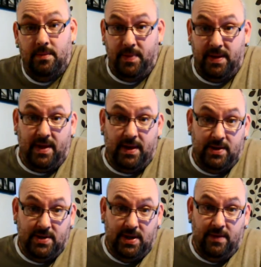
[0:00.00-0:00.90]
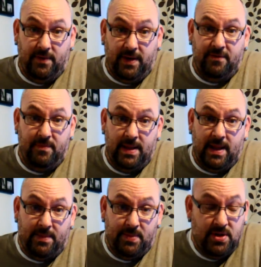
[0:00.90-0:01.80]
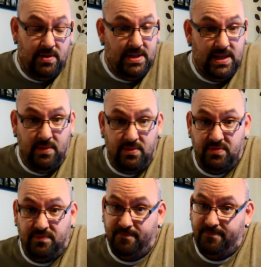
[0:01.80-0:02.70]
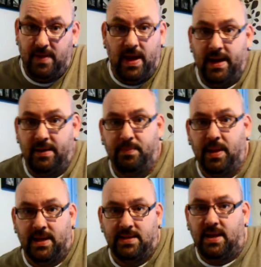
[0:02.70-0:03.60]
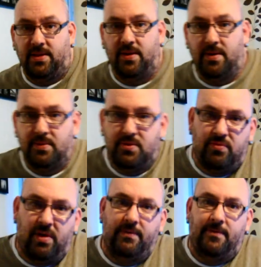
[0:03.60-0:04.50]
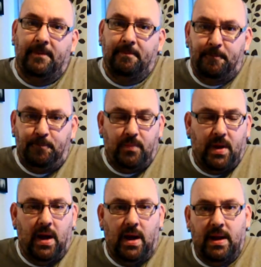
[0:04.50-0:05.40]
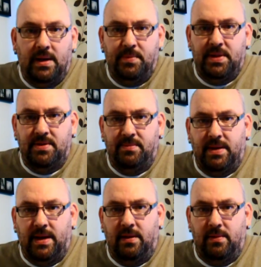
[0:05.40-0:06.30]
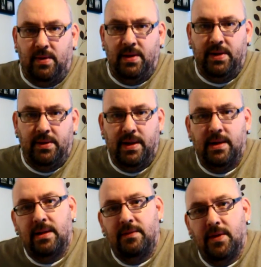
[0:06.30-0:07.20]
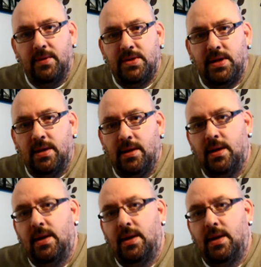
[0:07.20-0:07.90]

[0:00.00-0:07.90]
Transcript: Big thank you to you for giving me that opportunity. I had a blast. I thought it was great fun, and it'll be something I'll want to do again in the future.